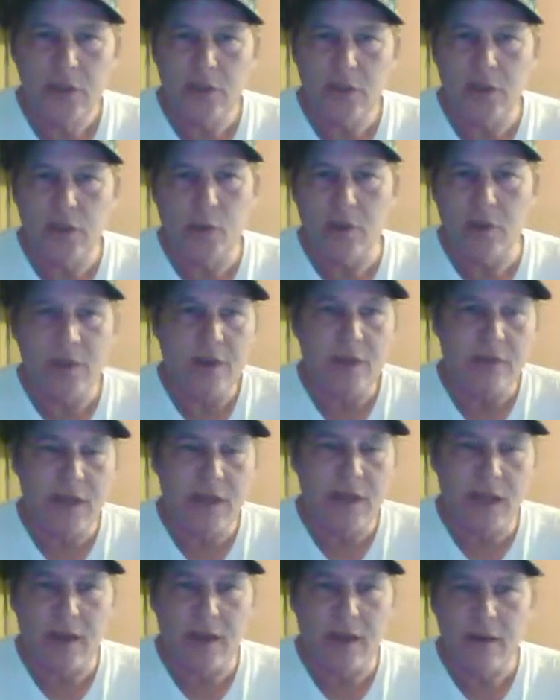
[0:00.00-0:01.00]
The owner's never
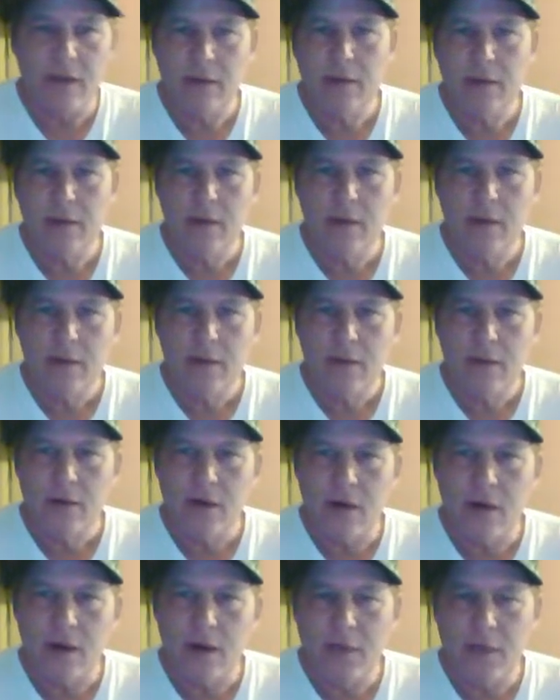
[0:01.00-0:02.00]
there.
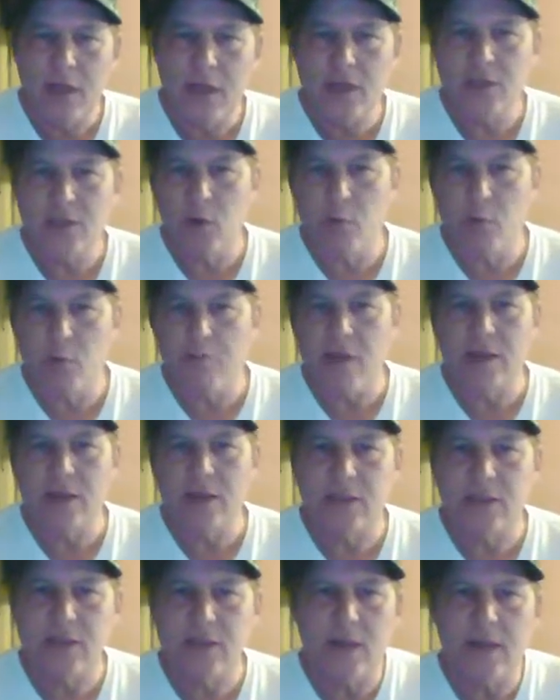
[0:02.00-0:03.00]
He has his own
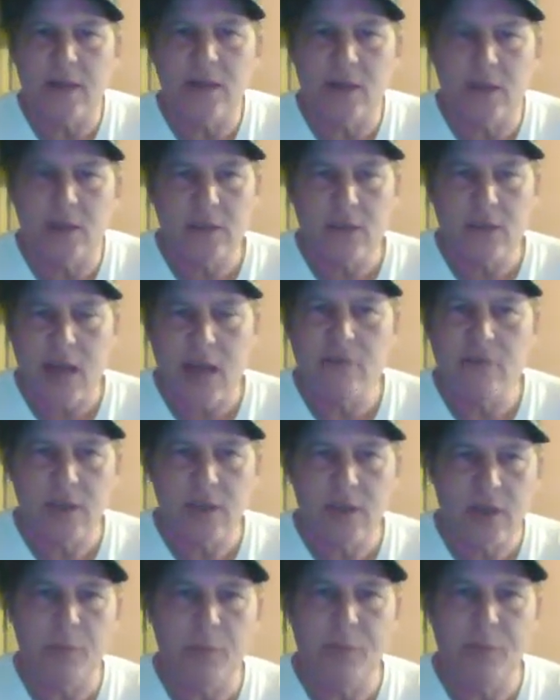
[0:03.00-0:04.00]
practice that he does. I run
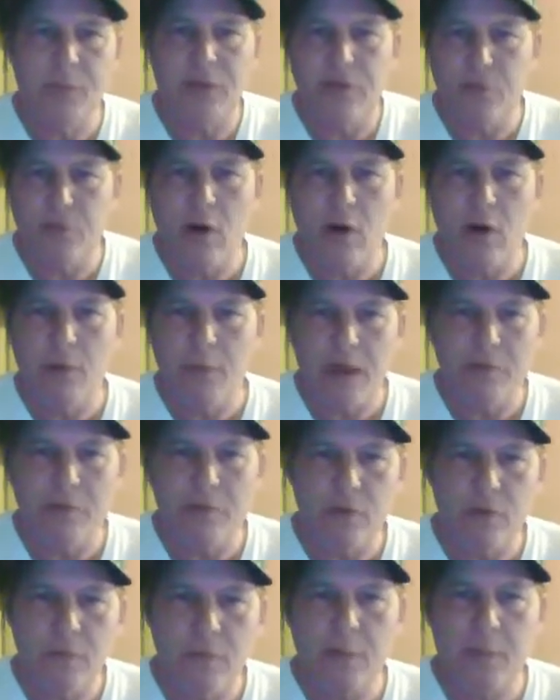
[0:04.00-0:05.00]
the company for him. I have
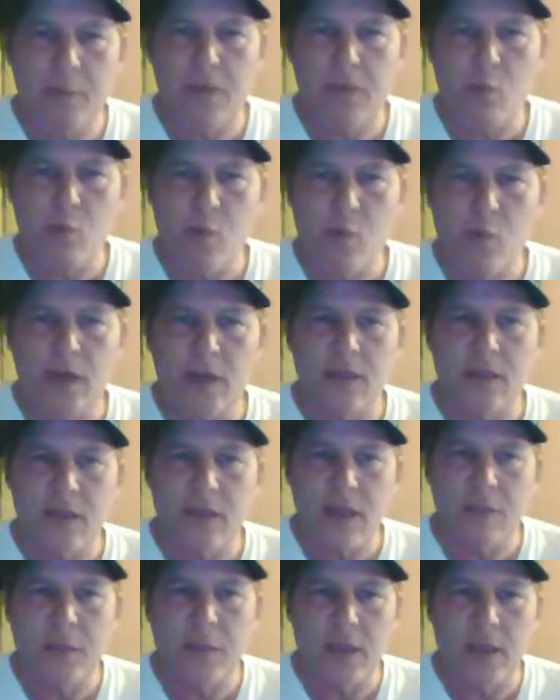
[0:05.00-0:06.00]
3 people that work
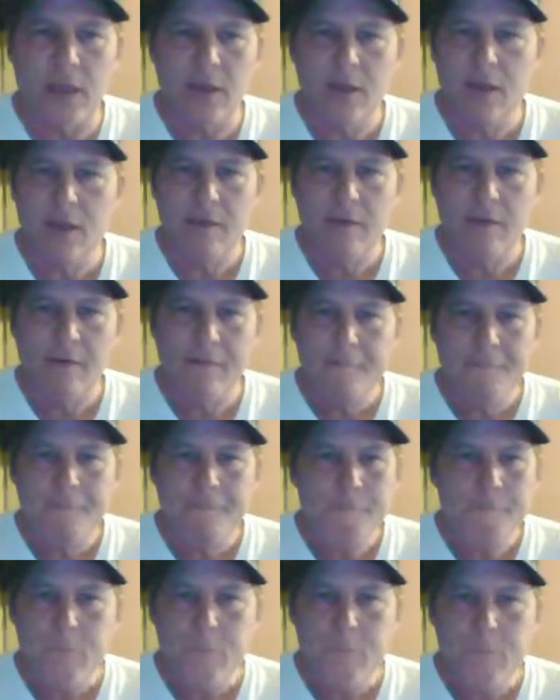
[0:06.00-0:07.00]
underneath me.
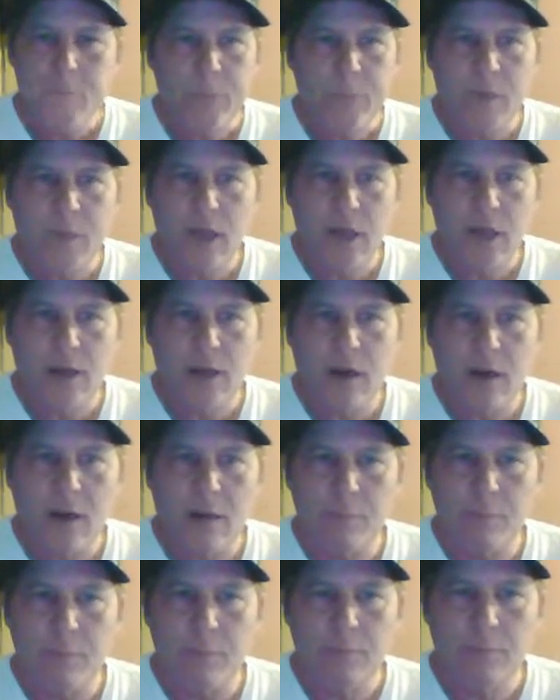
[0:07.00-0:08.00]
And
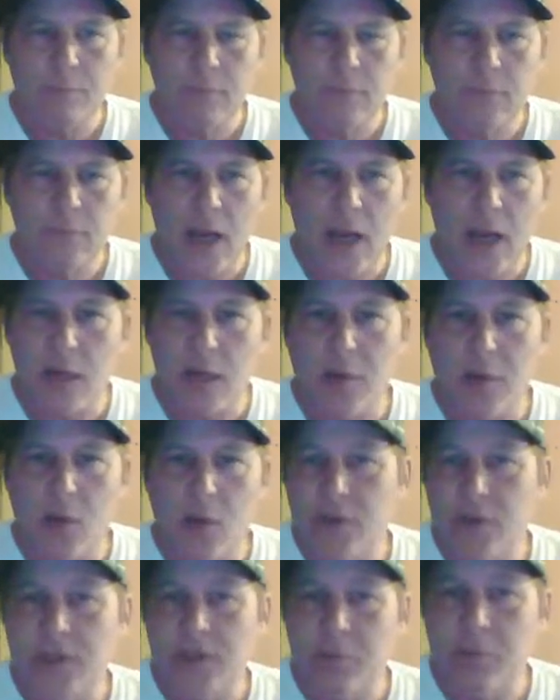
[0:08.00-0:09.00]
I come and go
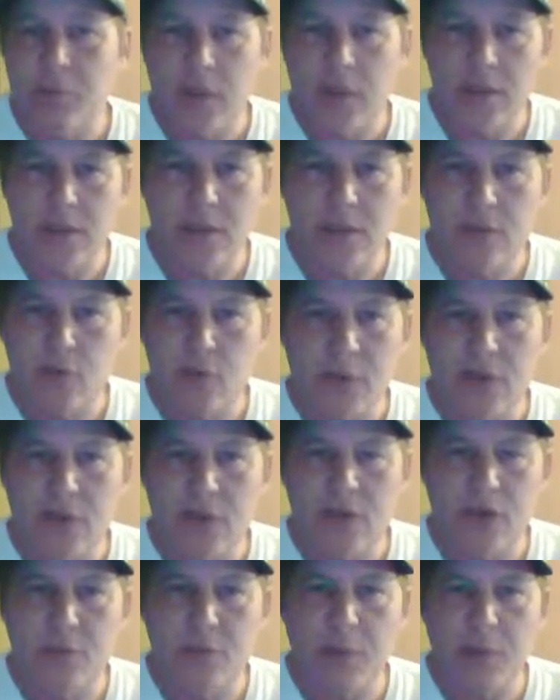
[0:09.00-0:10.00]
as I please. Nobody
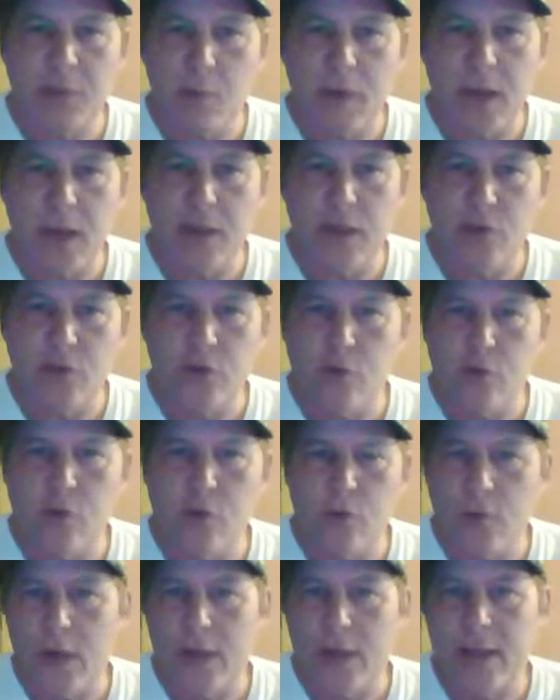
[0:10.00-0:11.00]
tells me what I
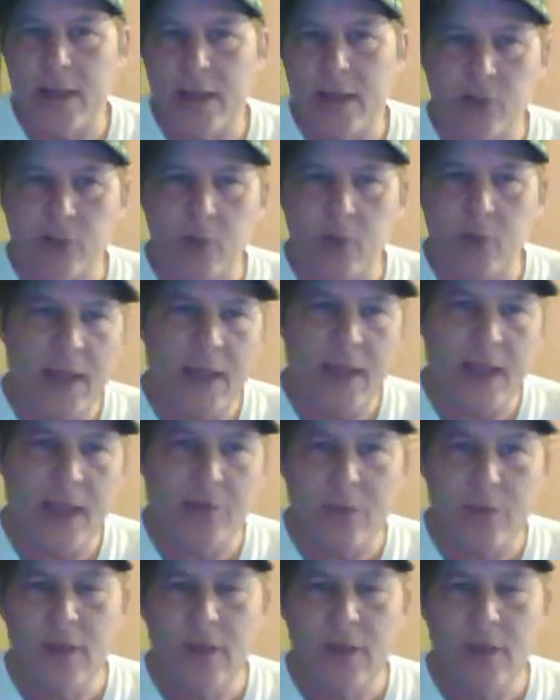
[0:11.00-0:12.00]
do, I can do, can't do.